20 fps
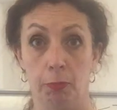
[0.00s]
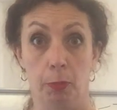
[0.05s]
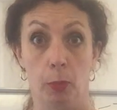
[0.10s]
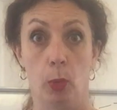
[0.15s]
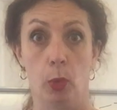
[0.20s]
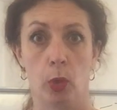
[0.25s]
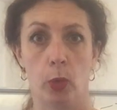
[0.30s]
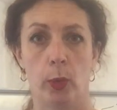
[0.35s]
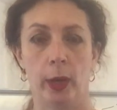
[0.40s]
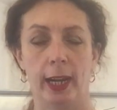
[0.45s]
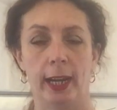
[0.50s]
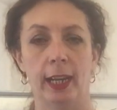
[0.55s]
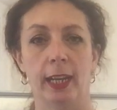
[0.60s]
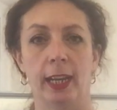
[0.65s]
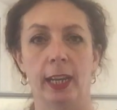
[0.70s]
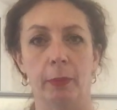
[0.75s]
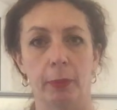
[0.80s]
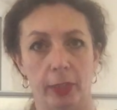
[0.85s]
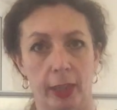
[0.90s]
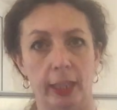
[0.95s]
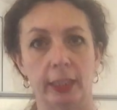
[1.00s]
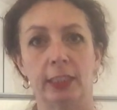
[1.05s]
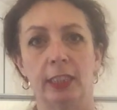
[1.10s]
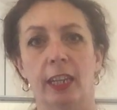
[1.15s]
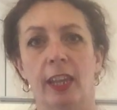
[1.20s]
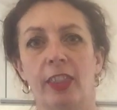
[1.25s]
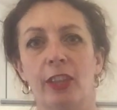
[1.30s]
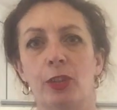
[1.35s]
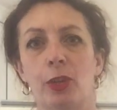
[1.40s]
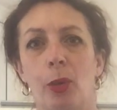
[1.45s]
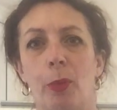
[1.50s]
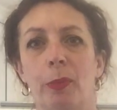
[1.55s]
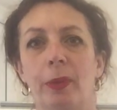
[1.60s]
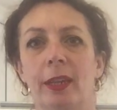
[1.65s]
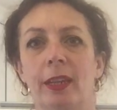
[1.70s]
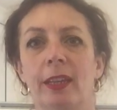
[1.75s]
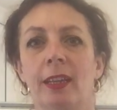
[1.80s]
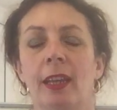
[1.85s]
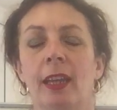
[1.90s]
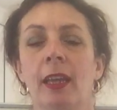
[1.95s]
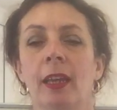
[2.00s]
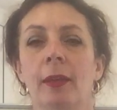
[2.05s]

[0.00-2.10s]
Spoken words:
more quickly, but that's another topic.